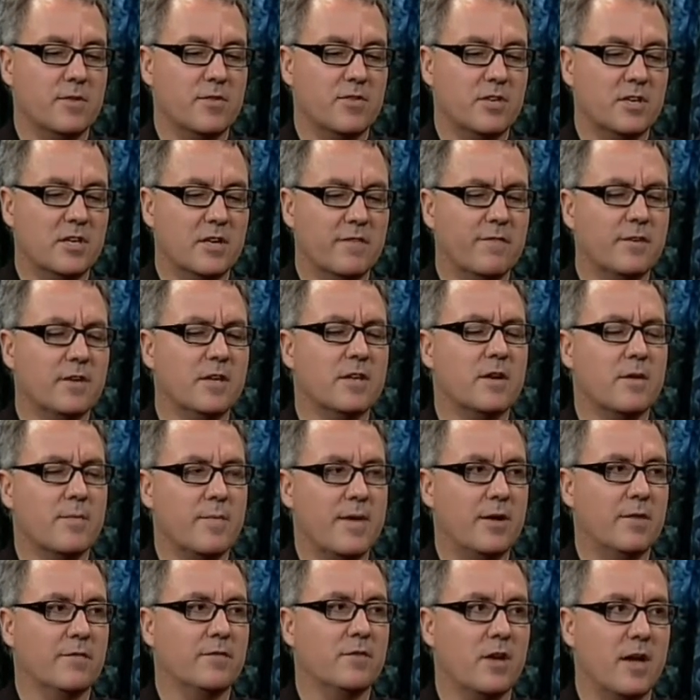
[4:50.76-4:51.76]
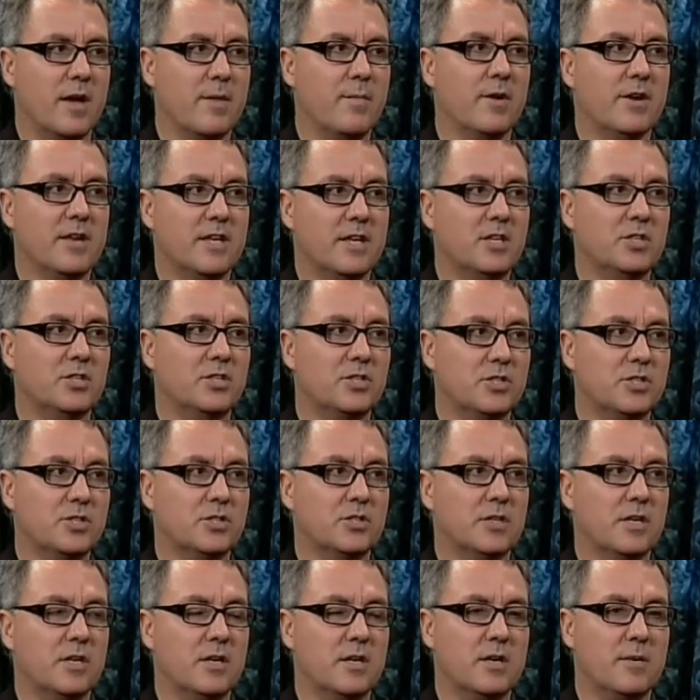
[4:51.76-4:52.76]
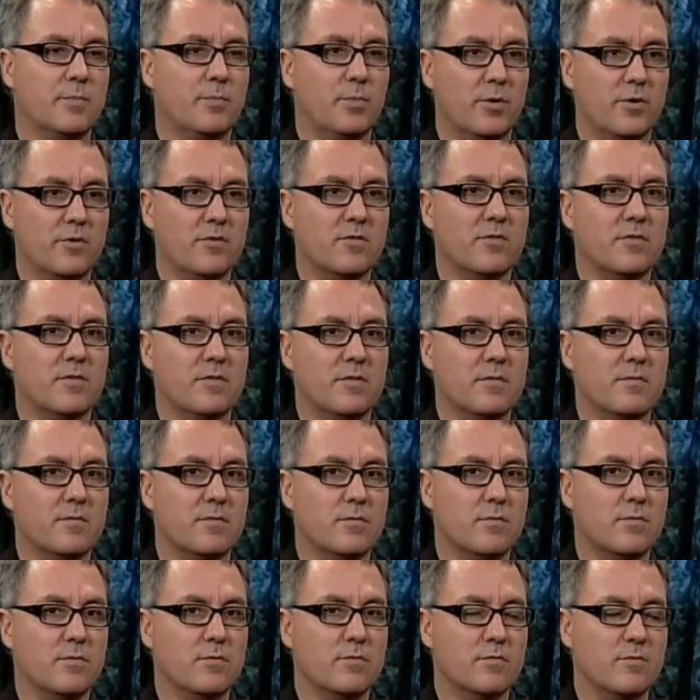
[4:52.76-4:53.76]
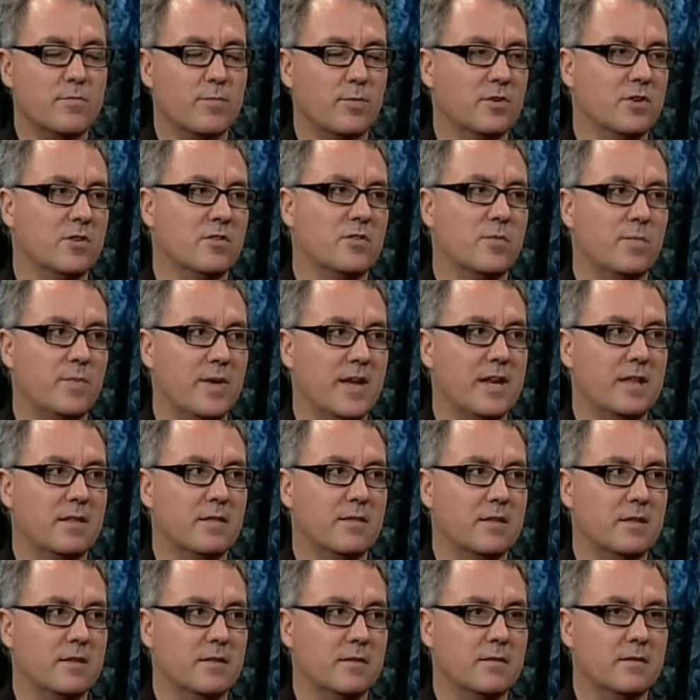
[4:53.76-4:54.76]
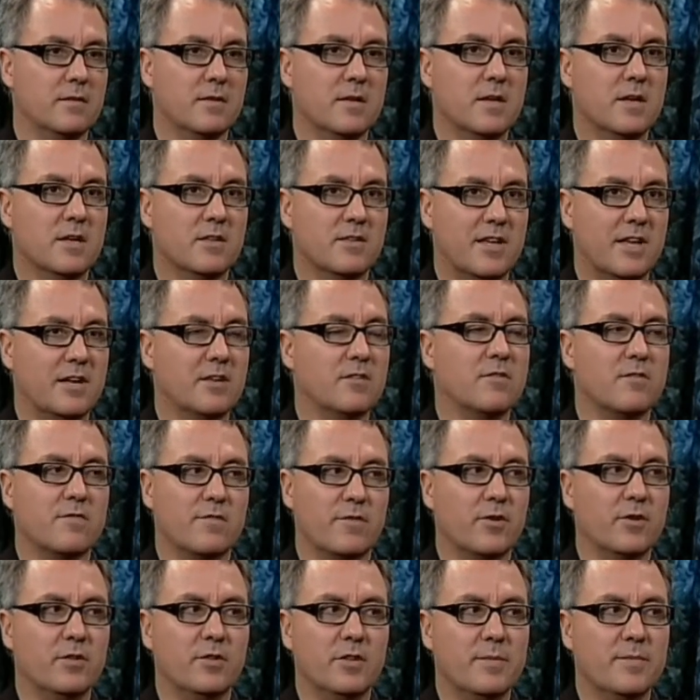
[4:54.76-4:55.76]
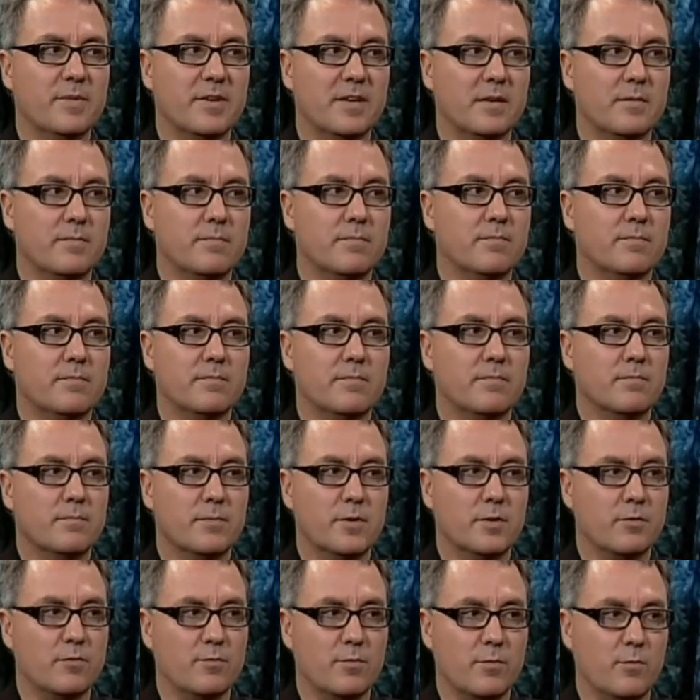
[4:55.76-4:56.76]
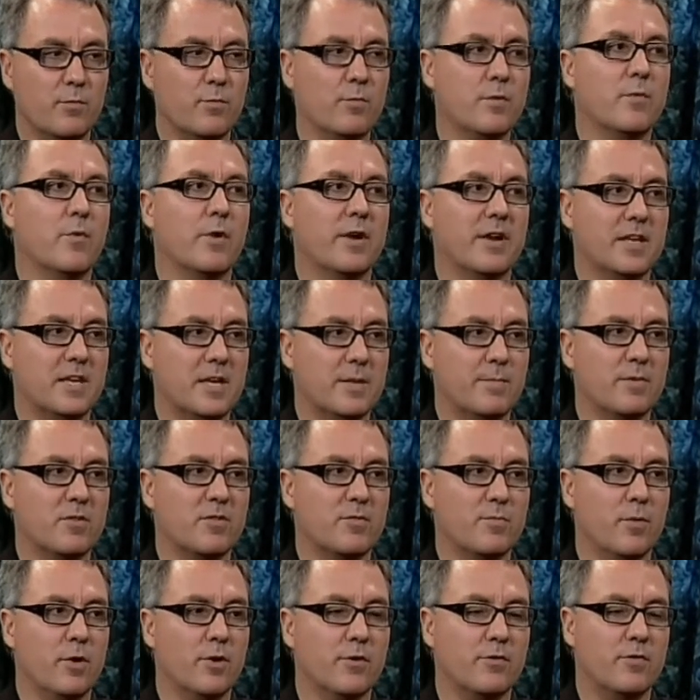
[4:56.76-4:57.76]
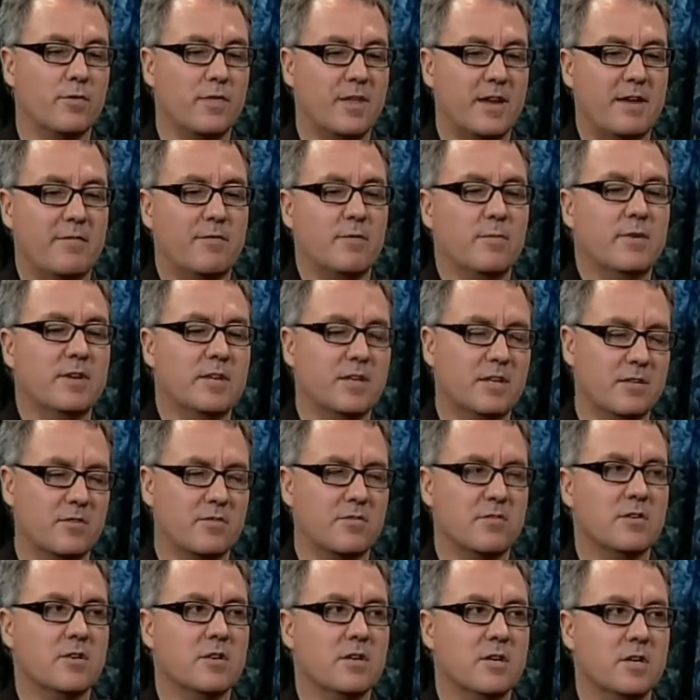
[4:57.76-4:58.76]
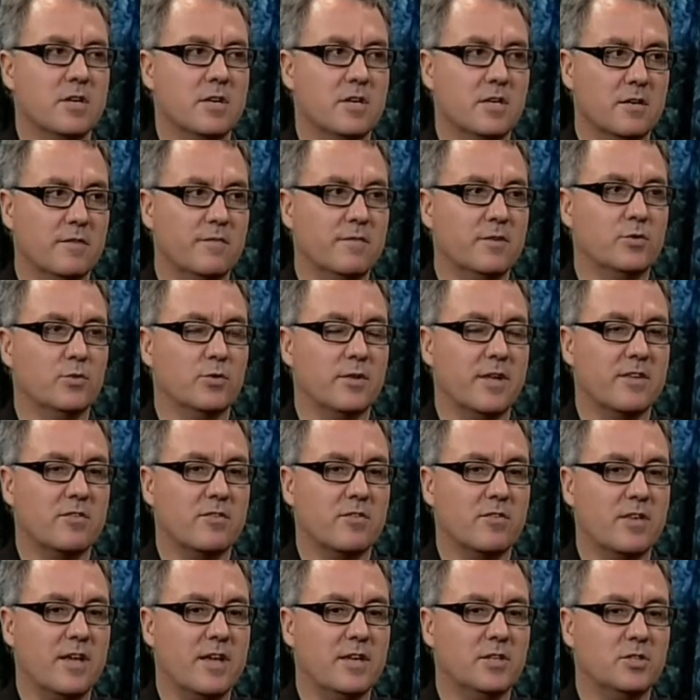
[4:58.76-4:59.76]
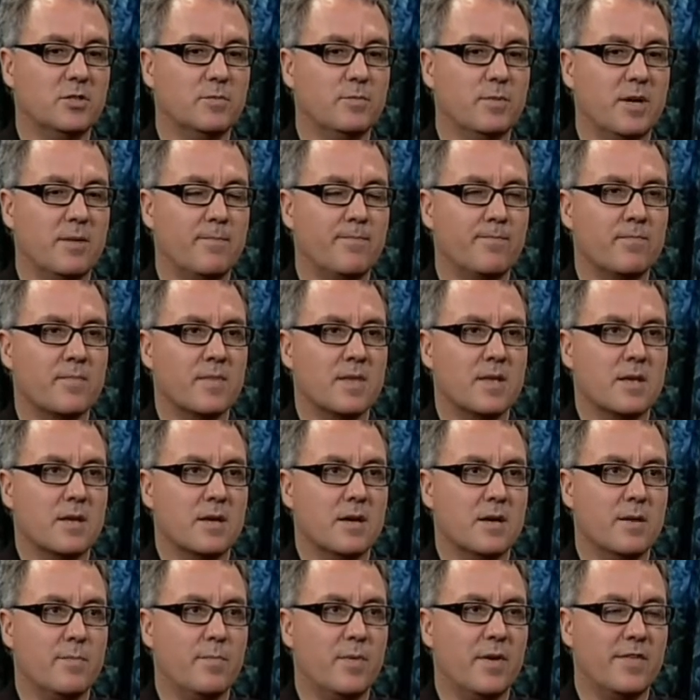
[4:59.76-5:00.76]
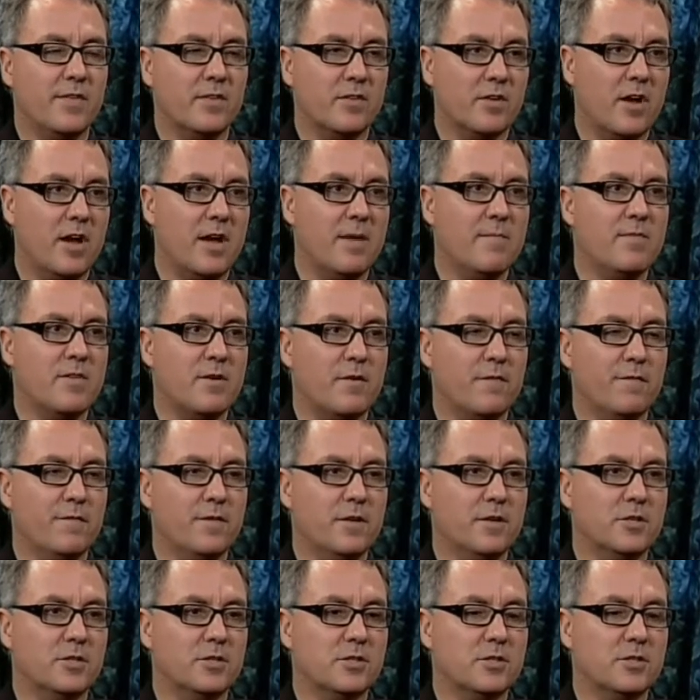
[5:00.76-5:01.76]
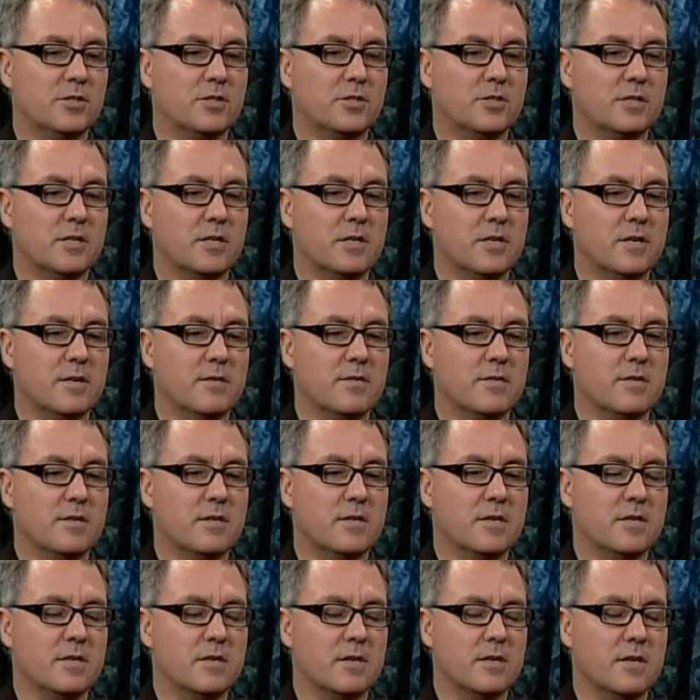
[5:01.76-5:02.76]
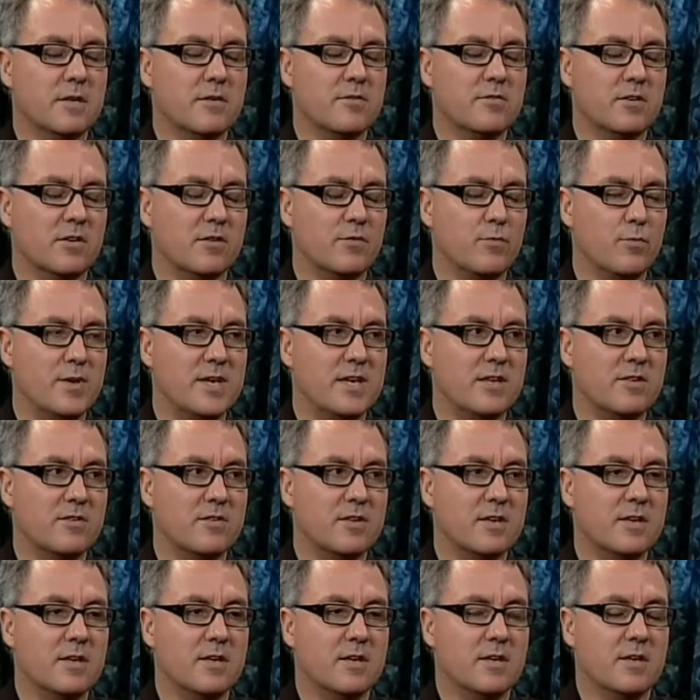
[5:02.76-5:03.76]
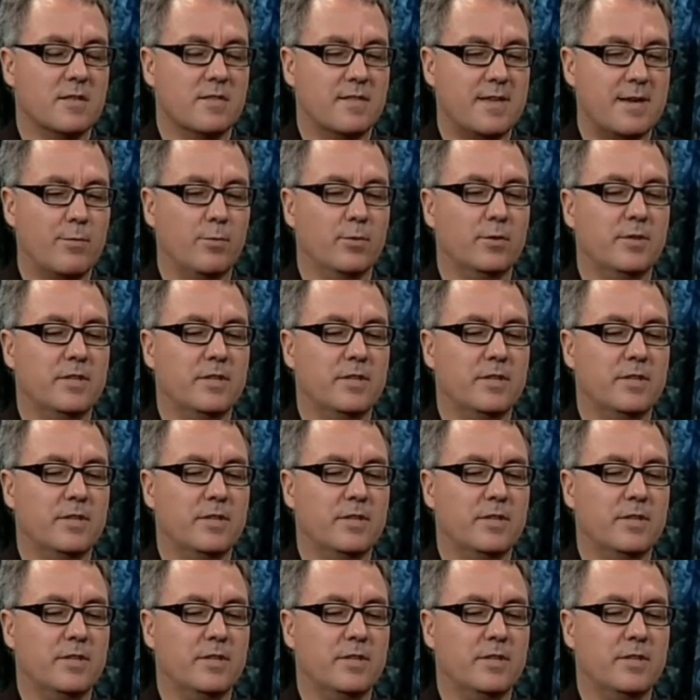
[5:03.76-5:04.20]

a significant amount of time on each uh, person who's participating. The attendance is very limited because right. we, we want to keep it small be. so that everybody gets individualized attention. But uh, by the time they're finished uh, the six weeks, they